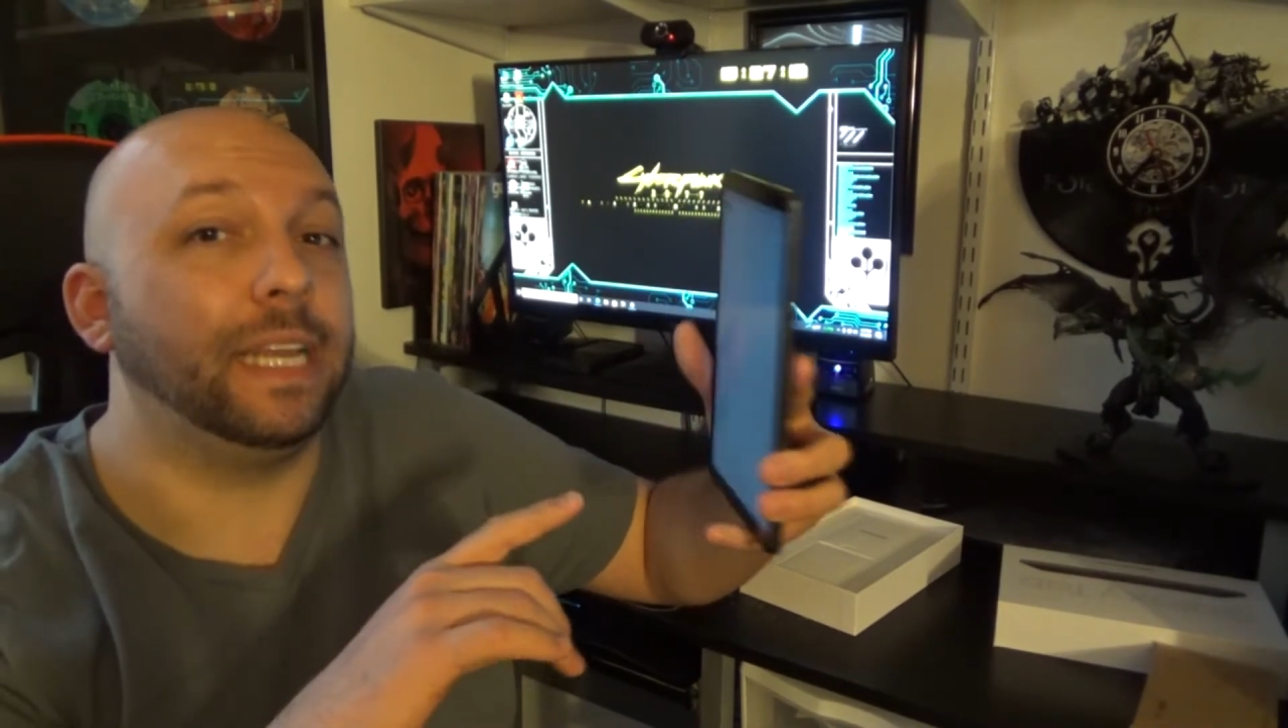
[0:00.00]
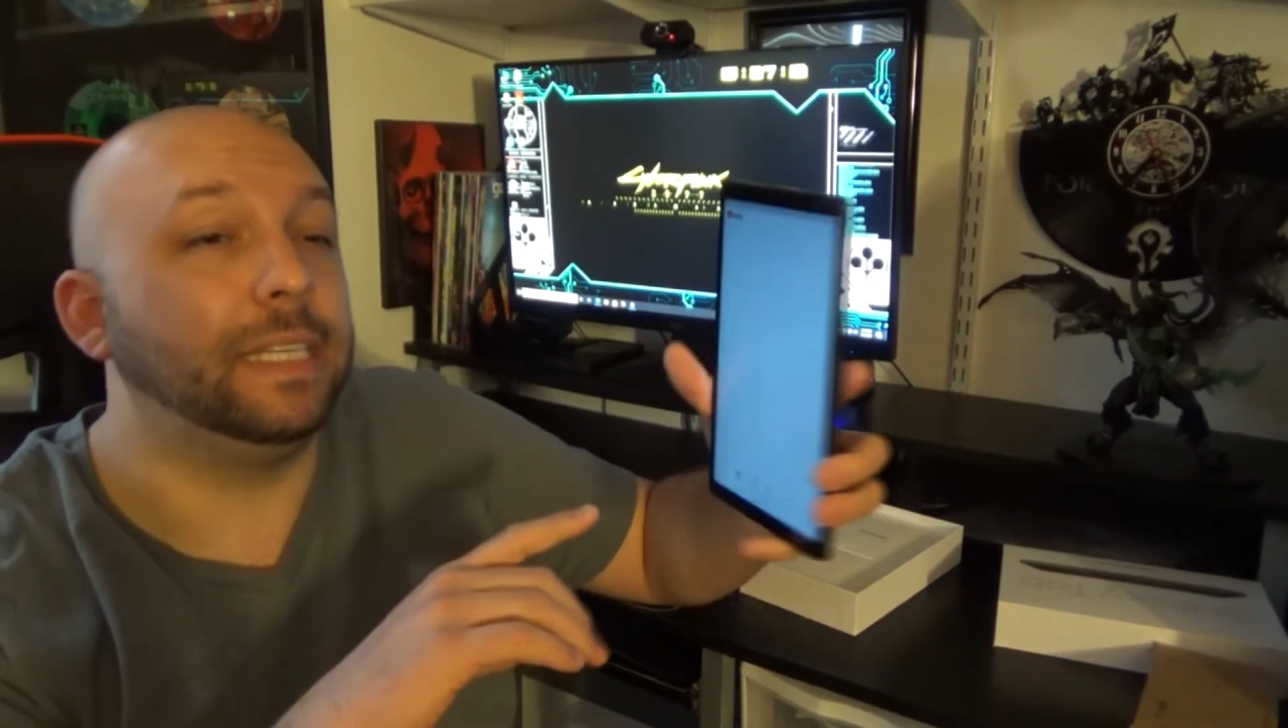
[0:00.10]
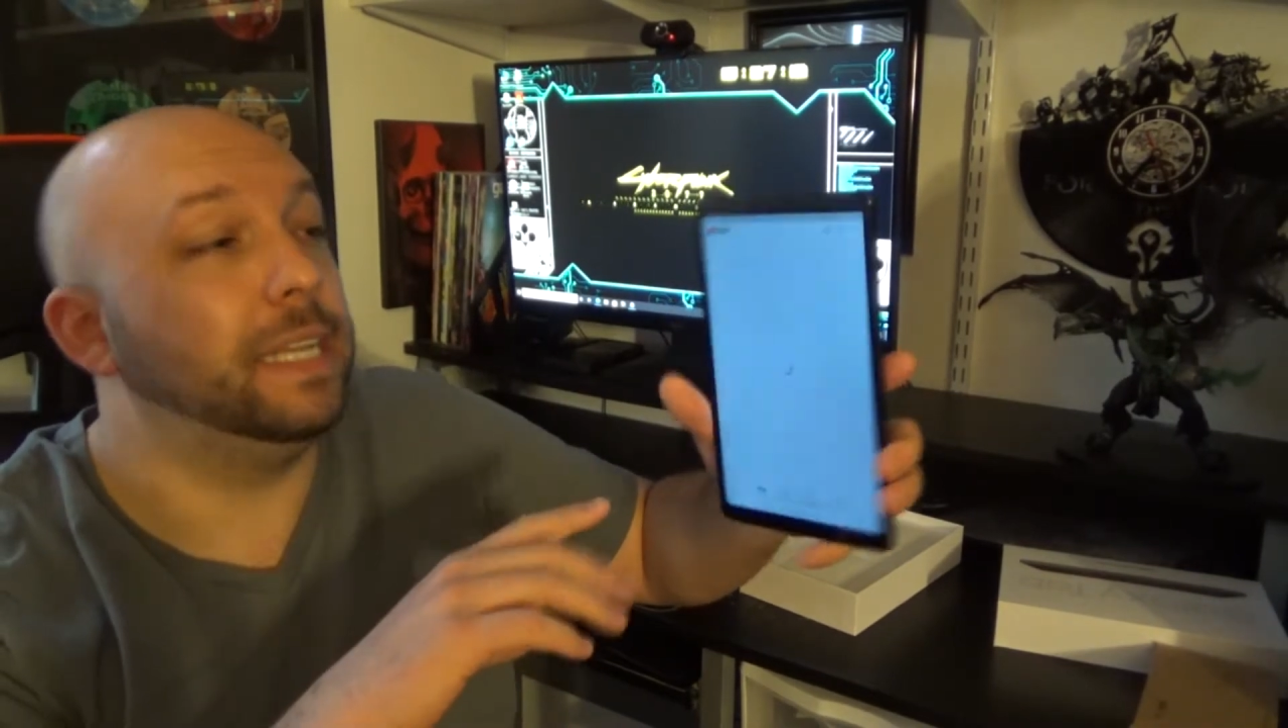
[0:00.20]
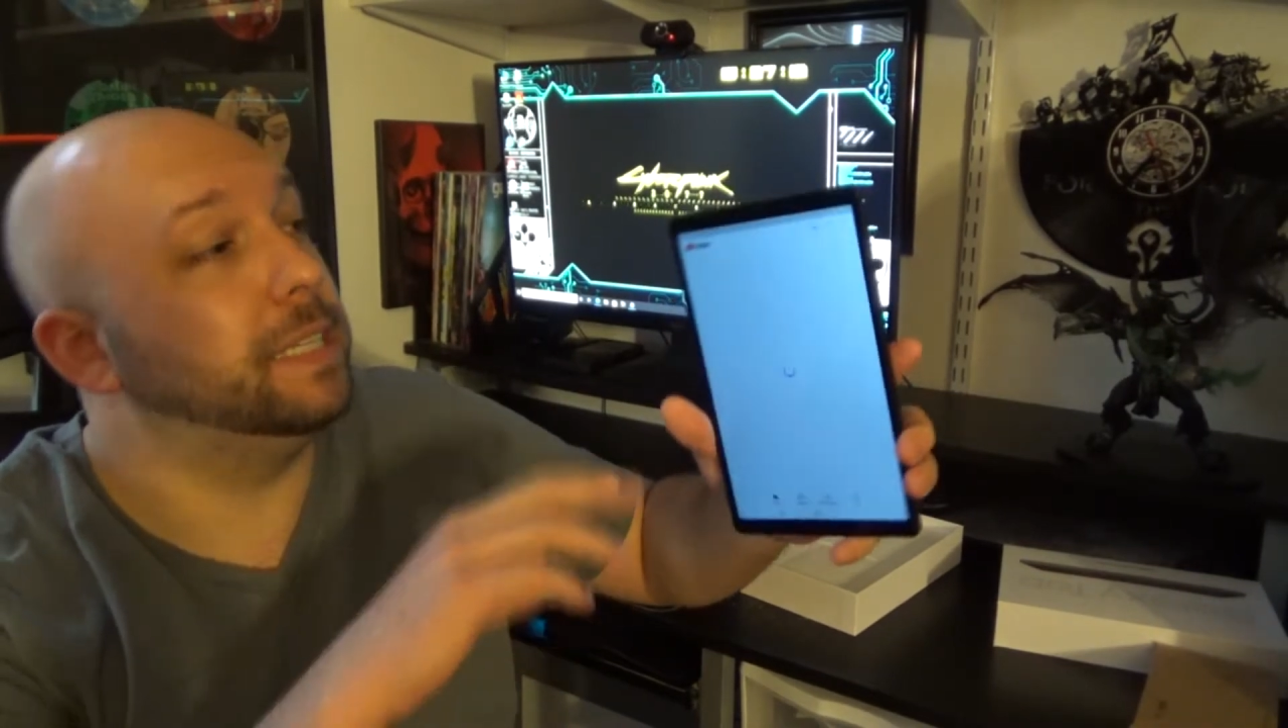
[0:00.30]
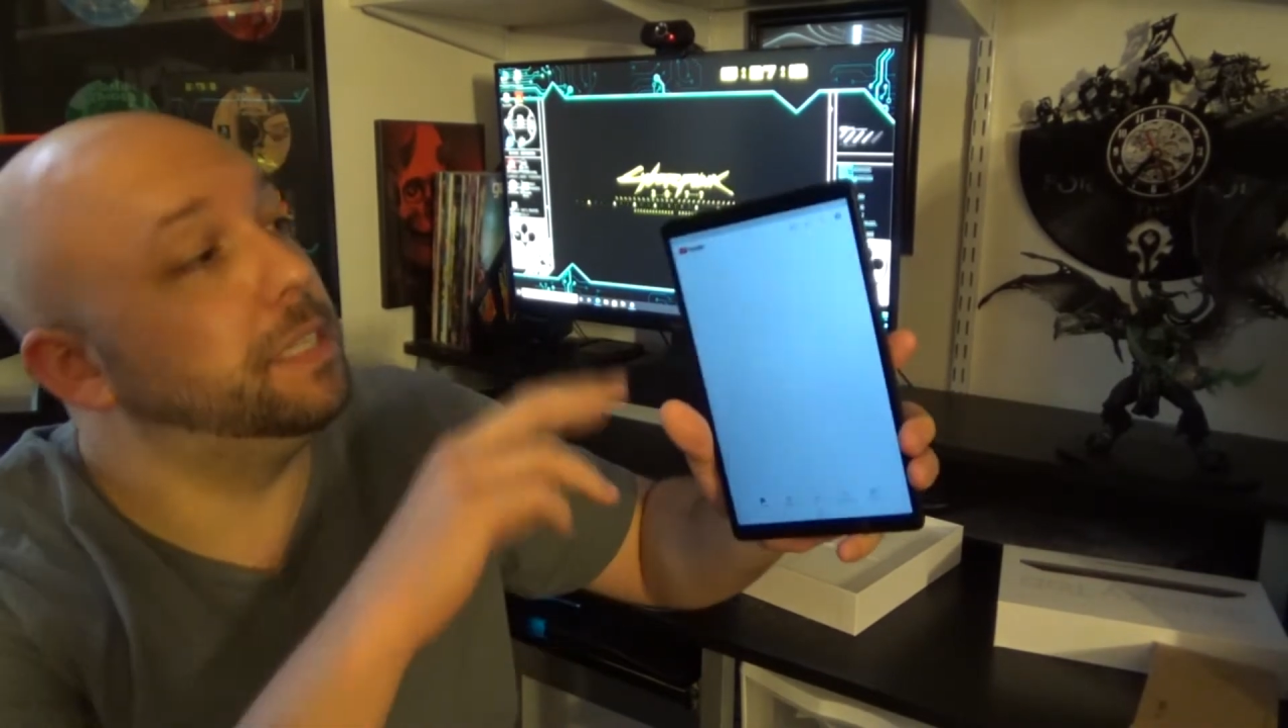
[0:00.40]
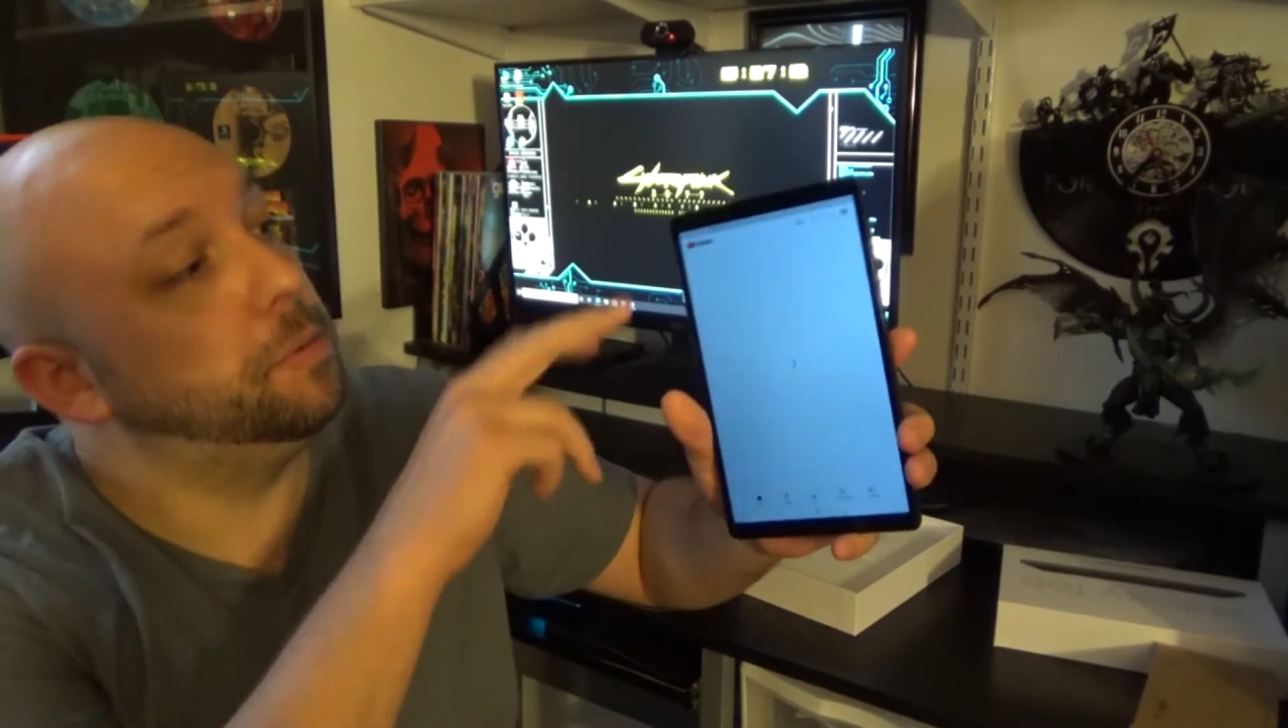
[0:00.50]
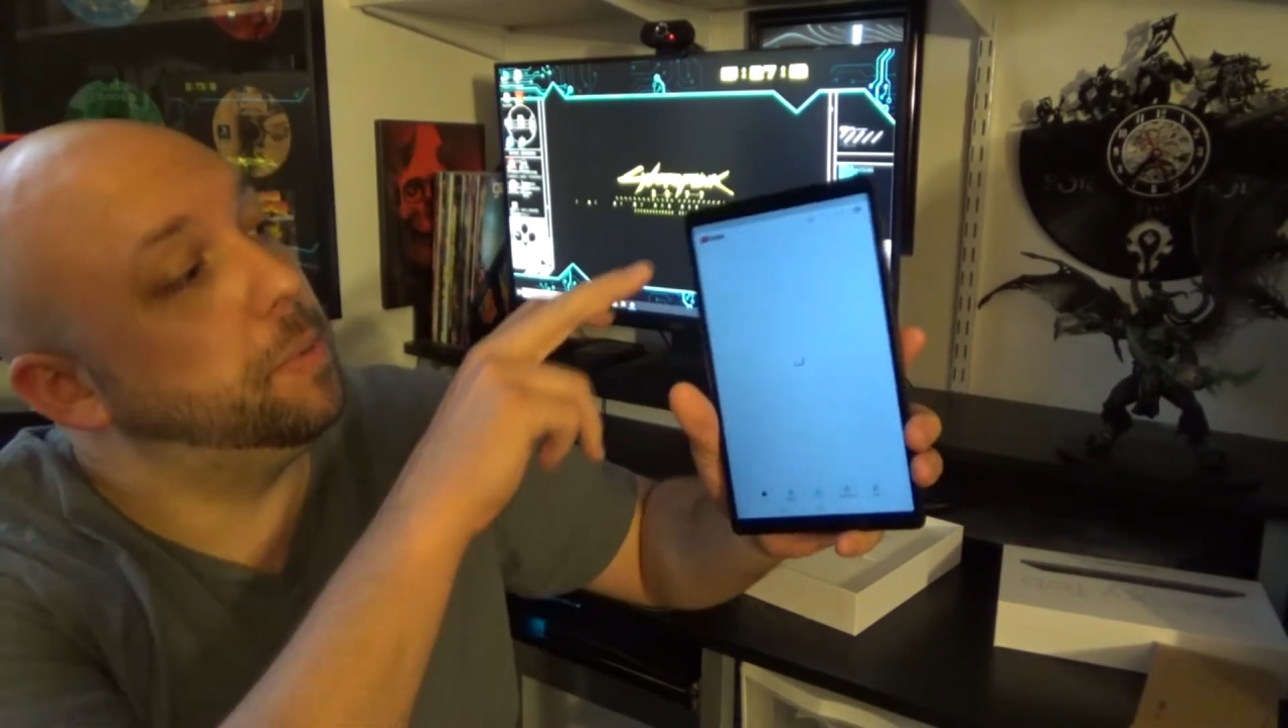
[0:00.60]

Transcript: it does seem